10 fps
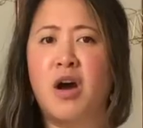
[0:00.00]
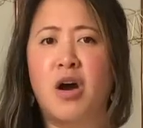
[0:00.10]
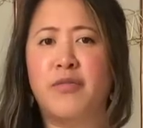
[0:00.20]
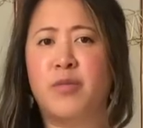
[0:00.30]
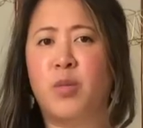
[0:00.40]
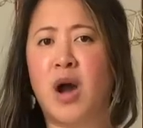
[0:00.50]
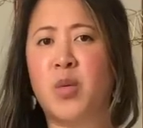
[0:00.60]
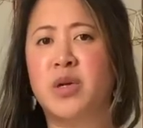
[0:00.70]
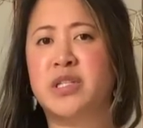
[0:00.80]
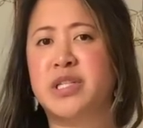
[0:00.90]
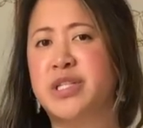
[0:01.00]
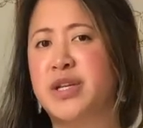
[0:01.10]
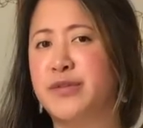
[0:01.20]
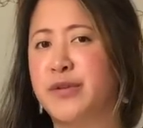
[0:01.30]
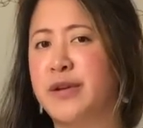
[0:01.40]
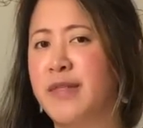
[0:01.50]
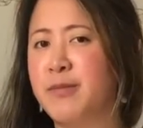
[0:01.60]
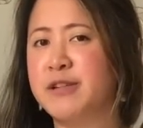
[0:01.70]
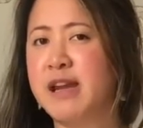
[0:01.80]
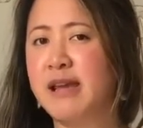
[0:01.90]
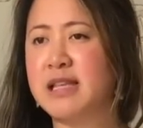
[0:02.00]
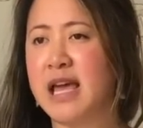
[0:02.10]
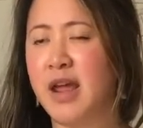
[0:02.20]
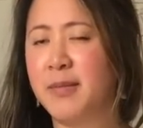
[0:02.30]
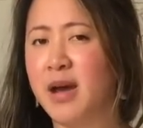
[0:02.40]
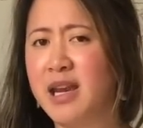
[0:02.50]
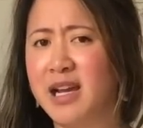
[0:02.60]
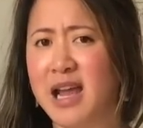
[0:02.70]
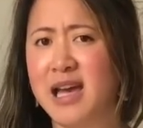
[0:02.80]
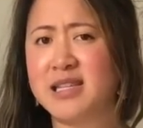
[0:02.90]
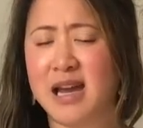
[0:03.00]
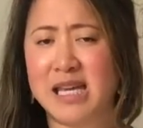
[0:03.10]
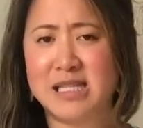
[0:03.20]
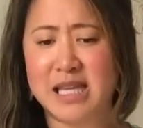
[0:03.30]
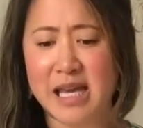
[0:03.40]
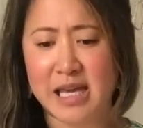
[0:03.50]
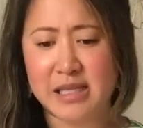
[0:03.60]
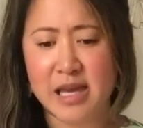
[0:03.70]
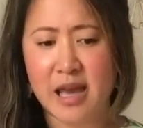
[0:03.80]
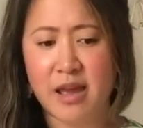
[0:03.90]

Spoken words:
of what I wanted to do for another project, and I'm kind of glad I did.